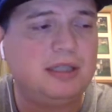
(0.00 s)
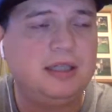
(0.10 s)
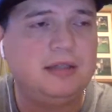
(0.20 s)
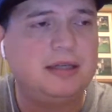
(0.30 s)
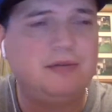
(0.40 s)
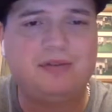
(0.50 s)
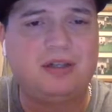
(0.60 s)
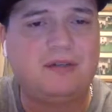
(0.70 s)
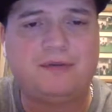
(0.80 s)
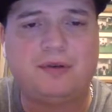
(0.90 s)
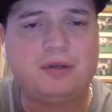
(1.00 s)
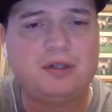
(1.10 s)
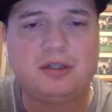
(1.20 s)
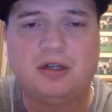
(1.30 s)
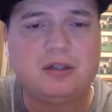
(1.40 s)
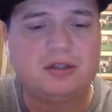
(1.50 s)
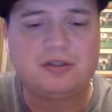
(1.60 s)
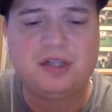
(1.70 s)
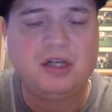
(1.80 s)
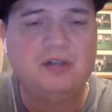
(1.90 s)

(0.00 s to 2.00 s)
and that was like $400.